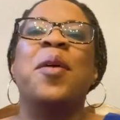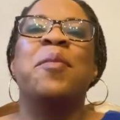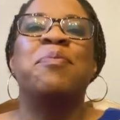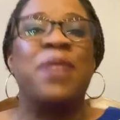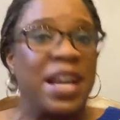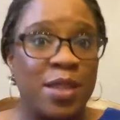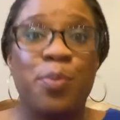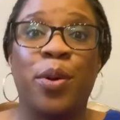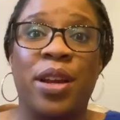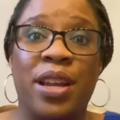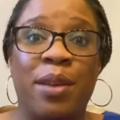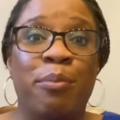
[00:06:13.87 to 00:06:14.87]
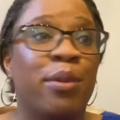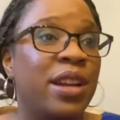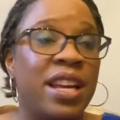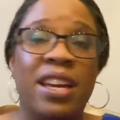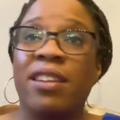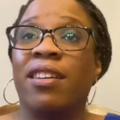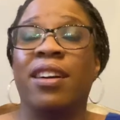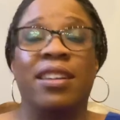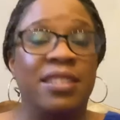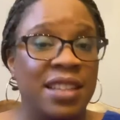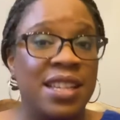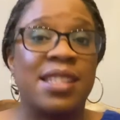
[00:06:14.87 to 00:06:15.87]
That's Brittany. Brittany
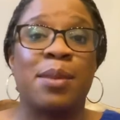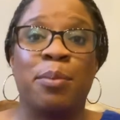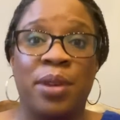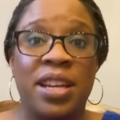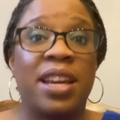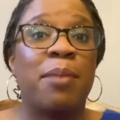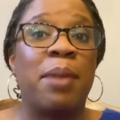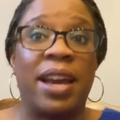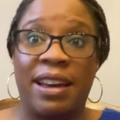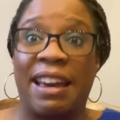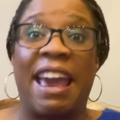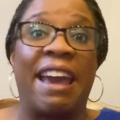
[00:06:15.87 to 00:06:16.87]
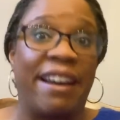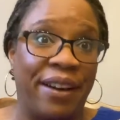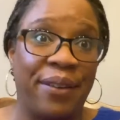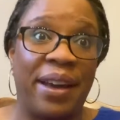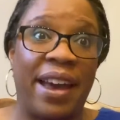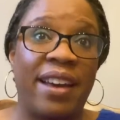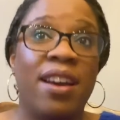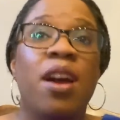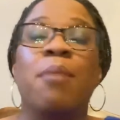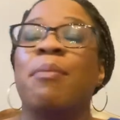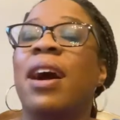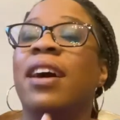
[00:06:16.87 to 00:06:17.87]
can make a cake, okay?
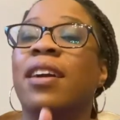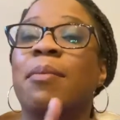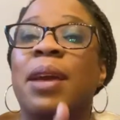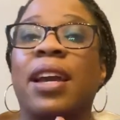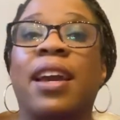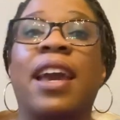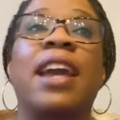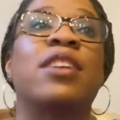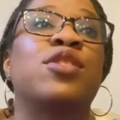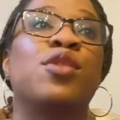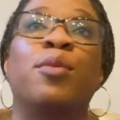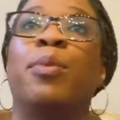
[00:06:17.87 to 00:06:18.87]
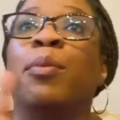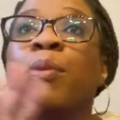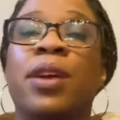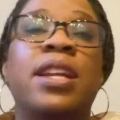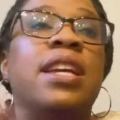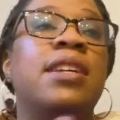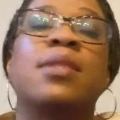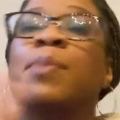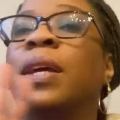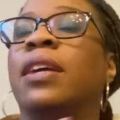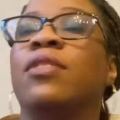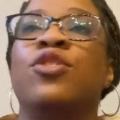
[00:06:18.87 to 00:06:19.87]
My aunt can make the cake too, but Brittany has
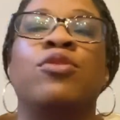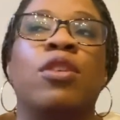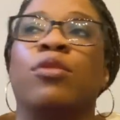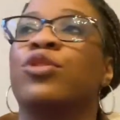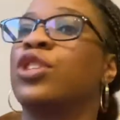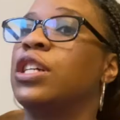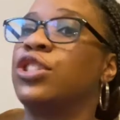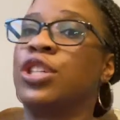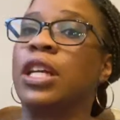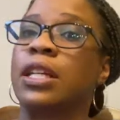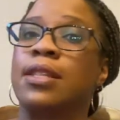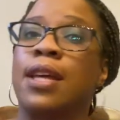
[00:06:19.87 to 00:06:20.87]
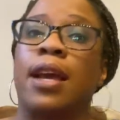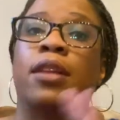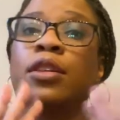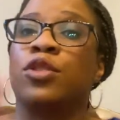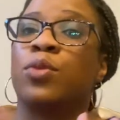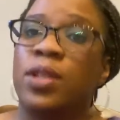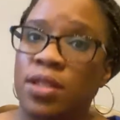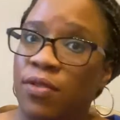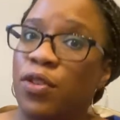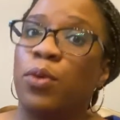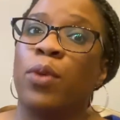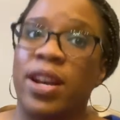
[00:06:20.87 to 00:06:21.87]
been, she can tangle and twist a
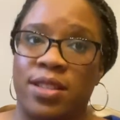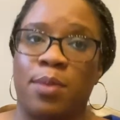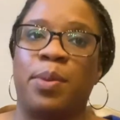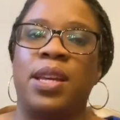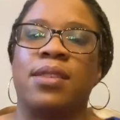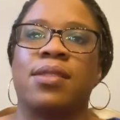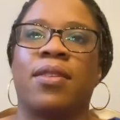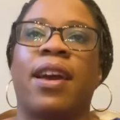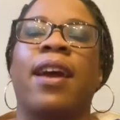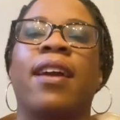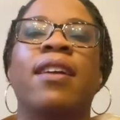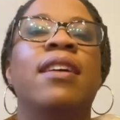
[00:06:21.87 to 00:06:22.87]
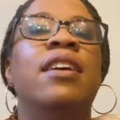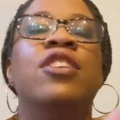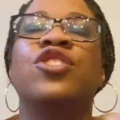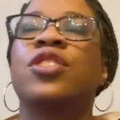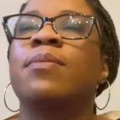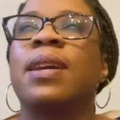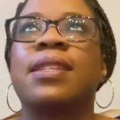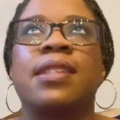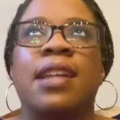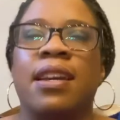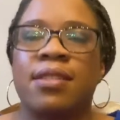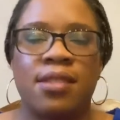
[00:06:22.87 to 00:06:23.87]
few recipes, okay? She makes
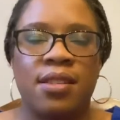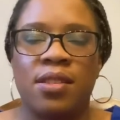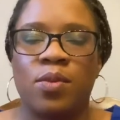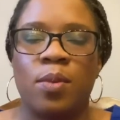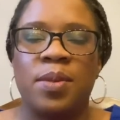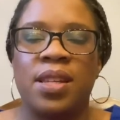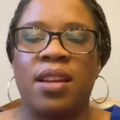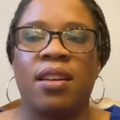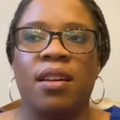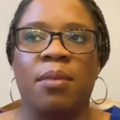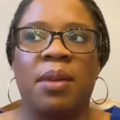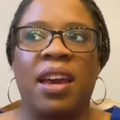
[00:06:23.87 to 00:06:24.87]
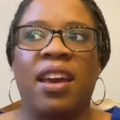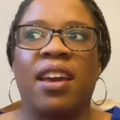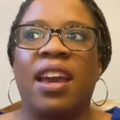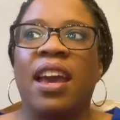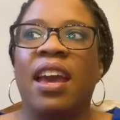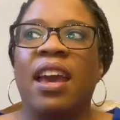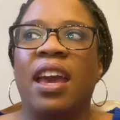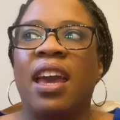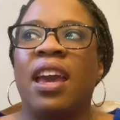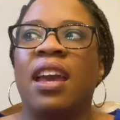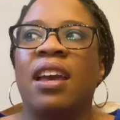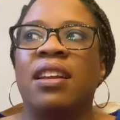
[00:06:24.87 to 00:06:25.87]
an excellent sweet potato cupcake,
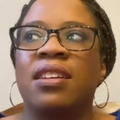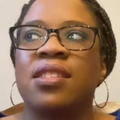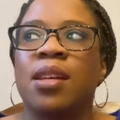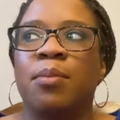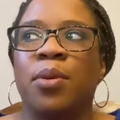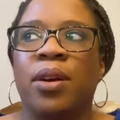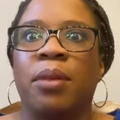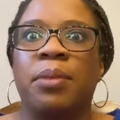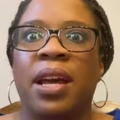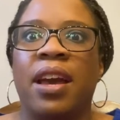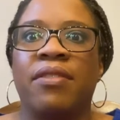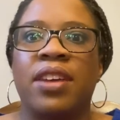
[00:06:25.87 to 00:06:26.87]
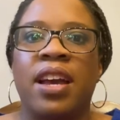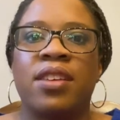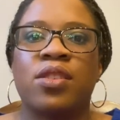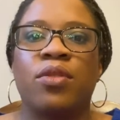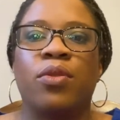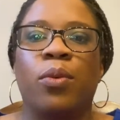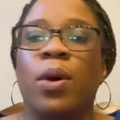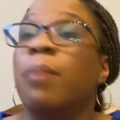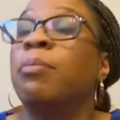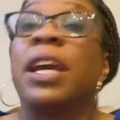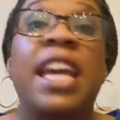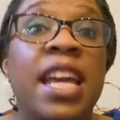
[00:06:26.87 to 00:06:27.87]
and at some point I'm gonna have to ask her for one.
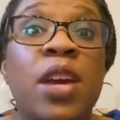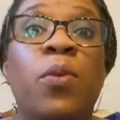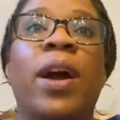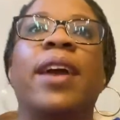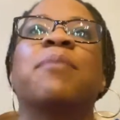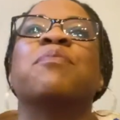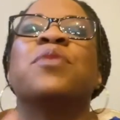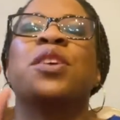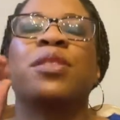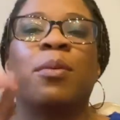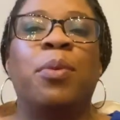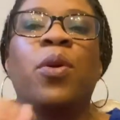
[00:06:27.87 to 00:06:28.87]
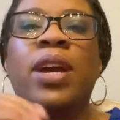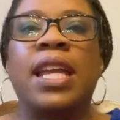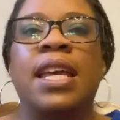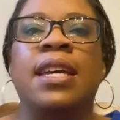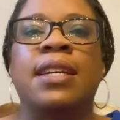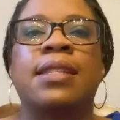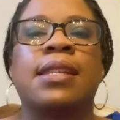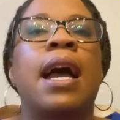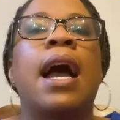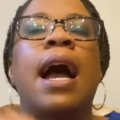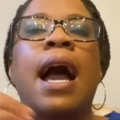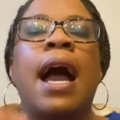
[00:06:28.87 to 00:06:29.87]
But anyway, the point is,
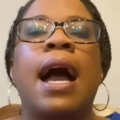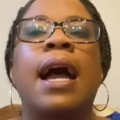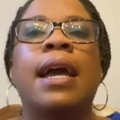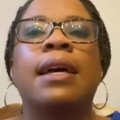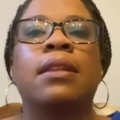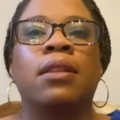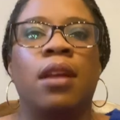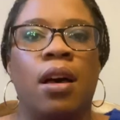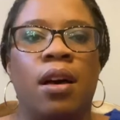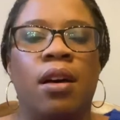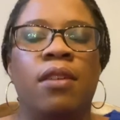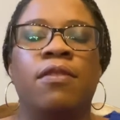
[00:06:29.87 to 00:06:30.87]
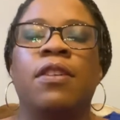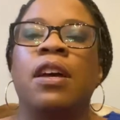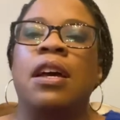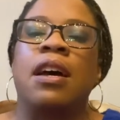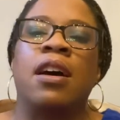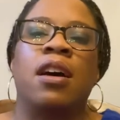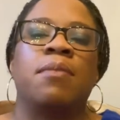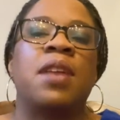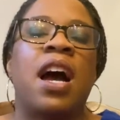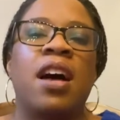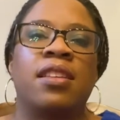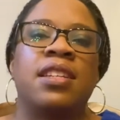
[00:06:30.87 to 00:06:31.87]
I love the
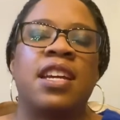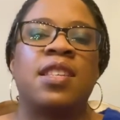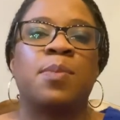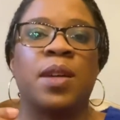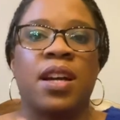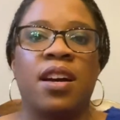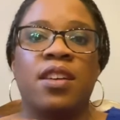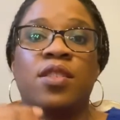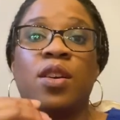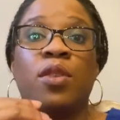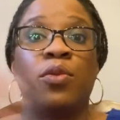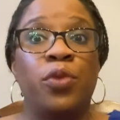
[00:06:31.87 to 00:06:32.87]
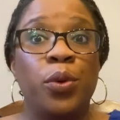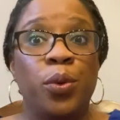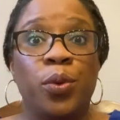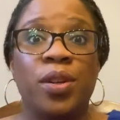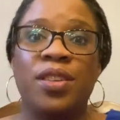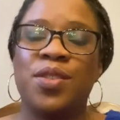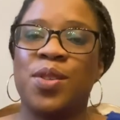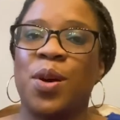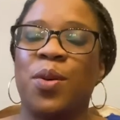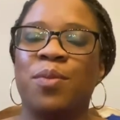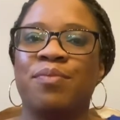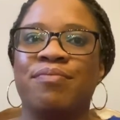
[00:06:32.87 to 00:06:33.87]
holidays because of food.
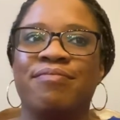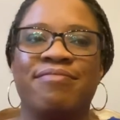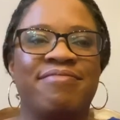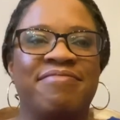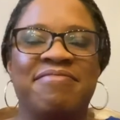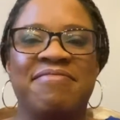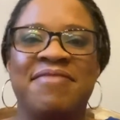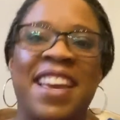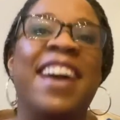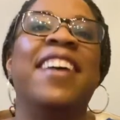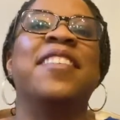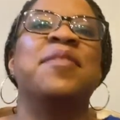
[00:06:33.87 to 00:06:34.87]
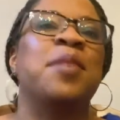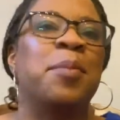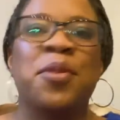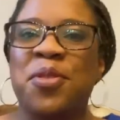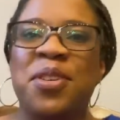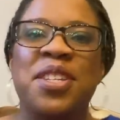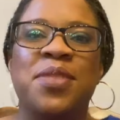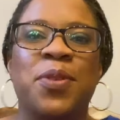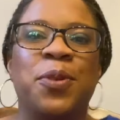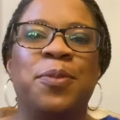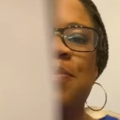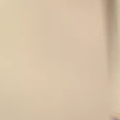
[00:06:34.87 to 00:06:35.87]
So yeah, number 3 is
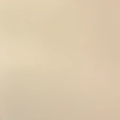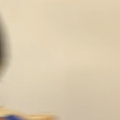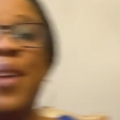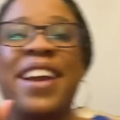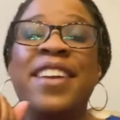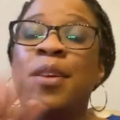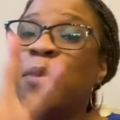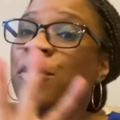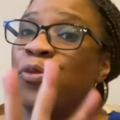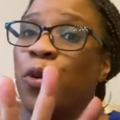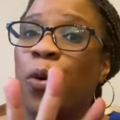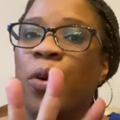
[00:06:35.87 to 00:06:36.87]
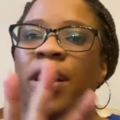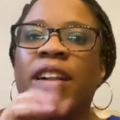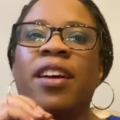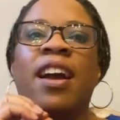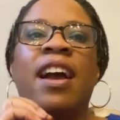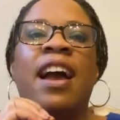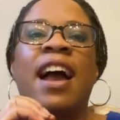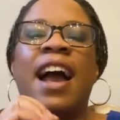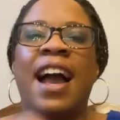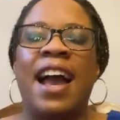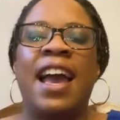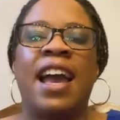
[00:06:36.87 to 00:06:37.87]
food. All right, and number 4,
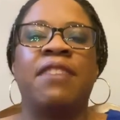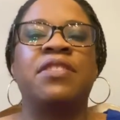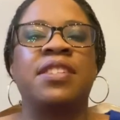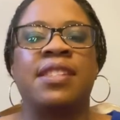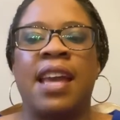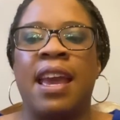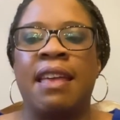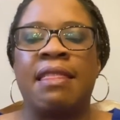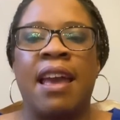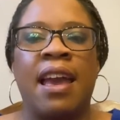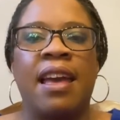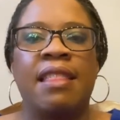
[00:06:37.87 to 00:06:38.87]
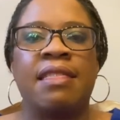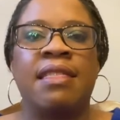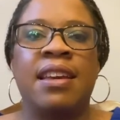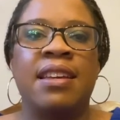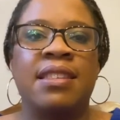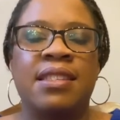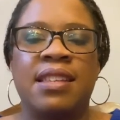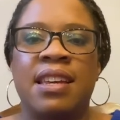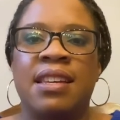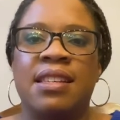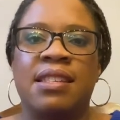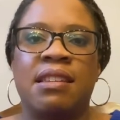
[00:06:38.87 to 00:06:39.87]
I have to say that this
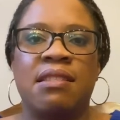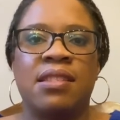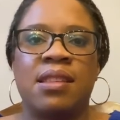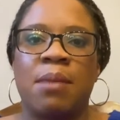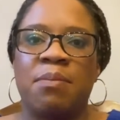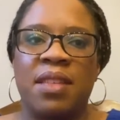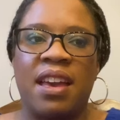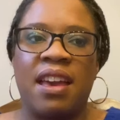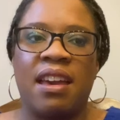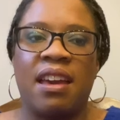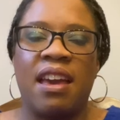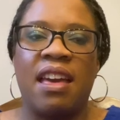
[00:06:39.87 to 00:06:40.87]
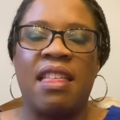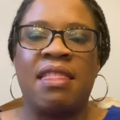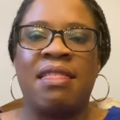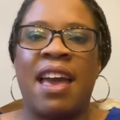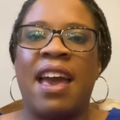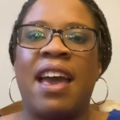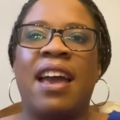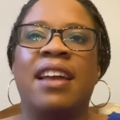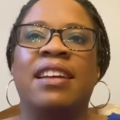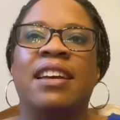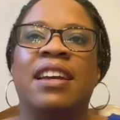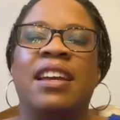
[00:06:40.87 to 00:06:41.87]
is something that
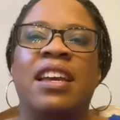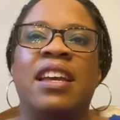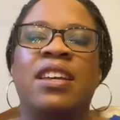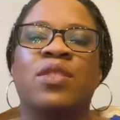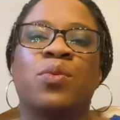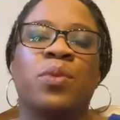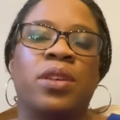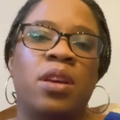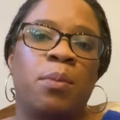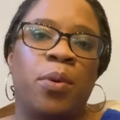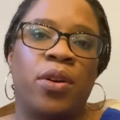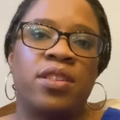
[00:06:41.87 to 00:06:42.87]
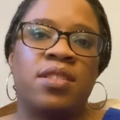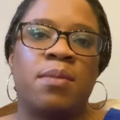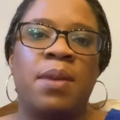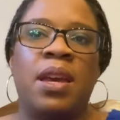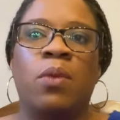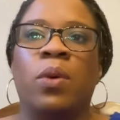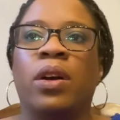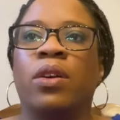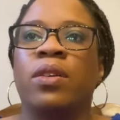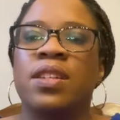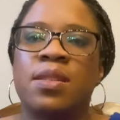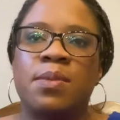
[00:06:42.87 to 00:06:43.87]
is really important to me and what
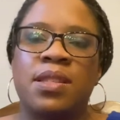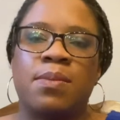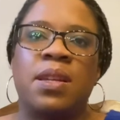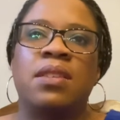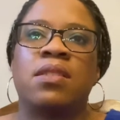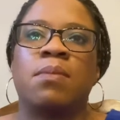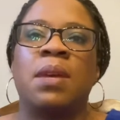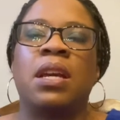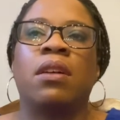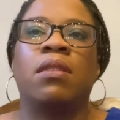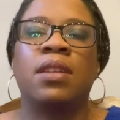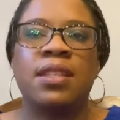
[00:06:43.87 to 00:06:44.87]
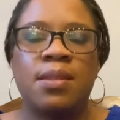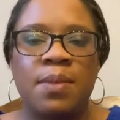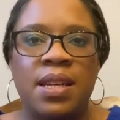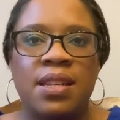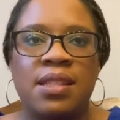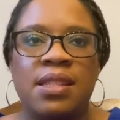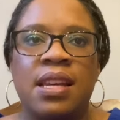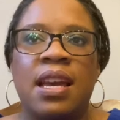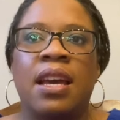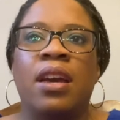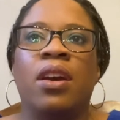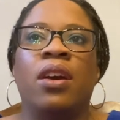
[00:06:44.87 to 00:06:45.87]
Christmas means to me. Christmas,
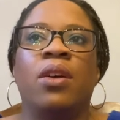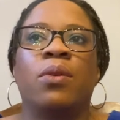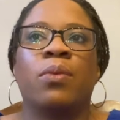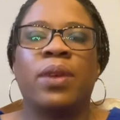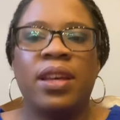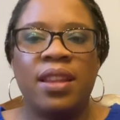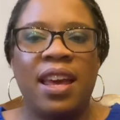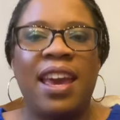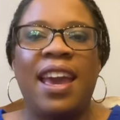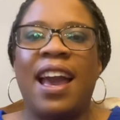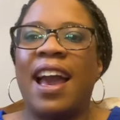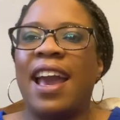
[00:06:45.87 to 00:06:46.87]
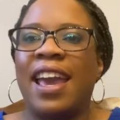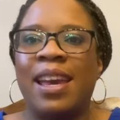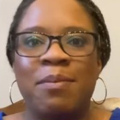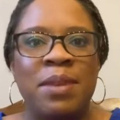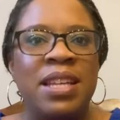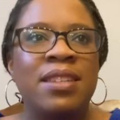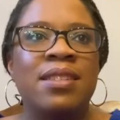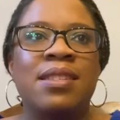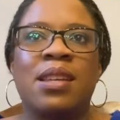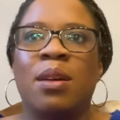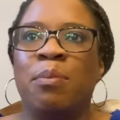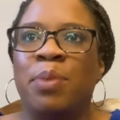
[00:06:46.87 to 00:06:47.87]
really, it
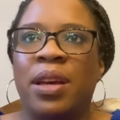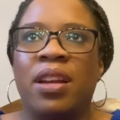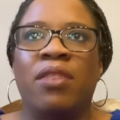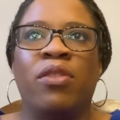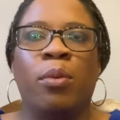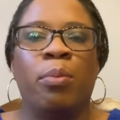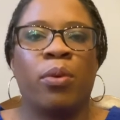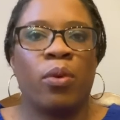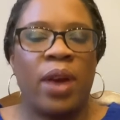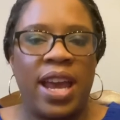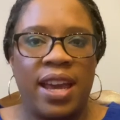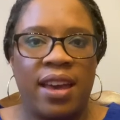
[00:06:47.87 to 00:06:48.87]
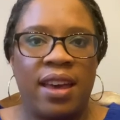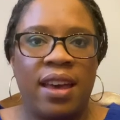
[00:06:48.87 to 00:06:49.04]
means a bit of a break.